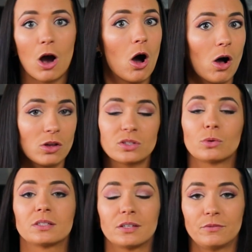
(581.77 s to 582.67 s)
All
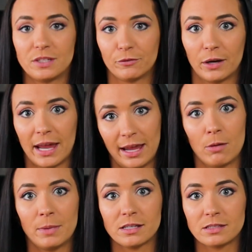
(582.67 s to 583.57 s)
sorts of different
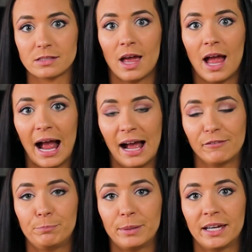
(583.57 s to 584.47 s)
ailments
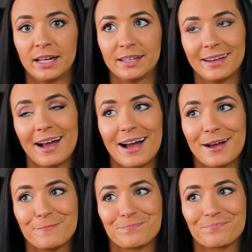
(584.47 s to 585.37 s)
have been,
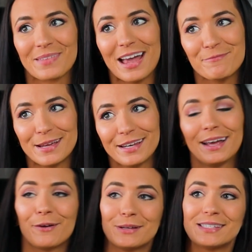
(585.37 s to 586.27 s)

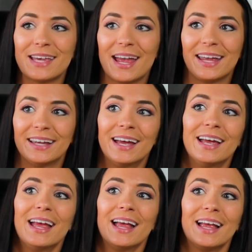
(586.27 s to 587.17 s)
I would say,
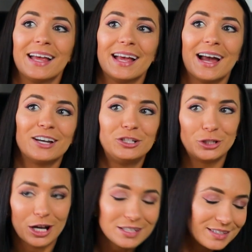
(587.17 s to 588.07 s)

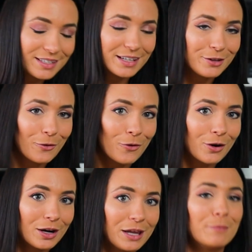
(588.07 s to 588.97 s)
adjusted
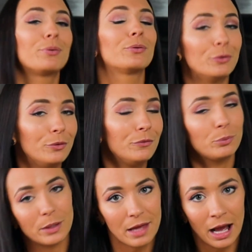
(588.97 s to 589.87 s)
or improved
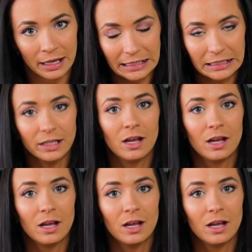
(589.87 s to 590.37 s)
with honey.